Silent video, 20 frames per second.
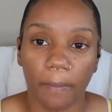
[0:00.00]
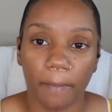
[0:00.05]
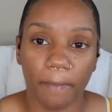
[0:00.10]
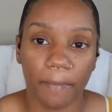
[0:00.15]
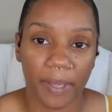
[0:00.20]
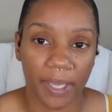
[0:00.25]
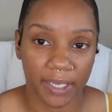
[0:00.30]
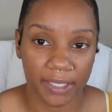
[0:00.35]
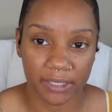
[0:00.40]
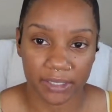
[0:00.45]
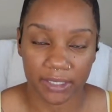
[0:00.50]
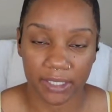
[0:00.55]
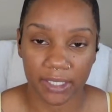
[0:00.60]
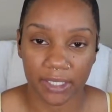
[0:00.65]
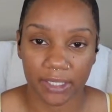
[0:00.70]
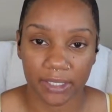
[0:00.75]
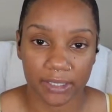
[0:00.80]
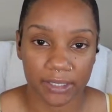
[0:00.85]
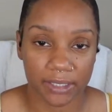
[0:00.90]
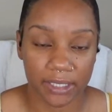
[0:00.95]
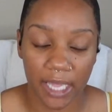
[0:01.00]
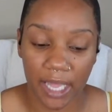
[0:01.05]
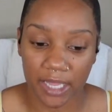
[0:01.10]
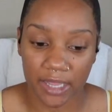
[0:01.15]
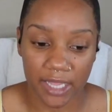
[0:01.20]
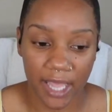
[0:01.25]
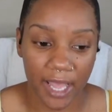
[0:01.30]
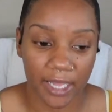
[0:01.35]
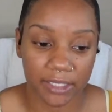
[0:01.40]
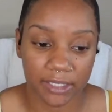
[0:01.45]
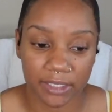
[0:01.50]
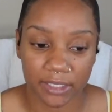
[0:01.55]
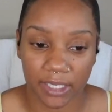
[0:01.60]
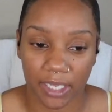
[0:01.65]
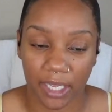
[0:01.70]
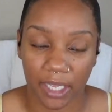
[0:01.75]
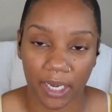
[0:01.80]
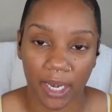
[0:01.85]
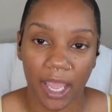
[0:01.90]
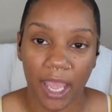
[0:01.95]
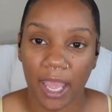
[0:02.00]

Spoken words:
basics, and that's it.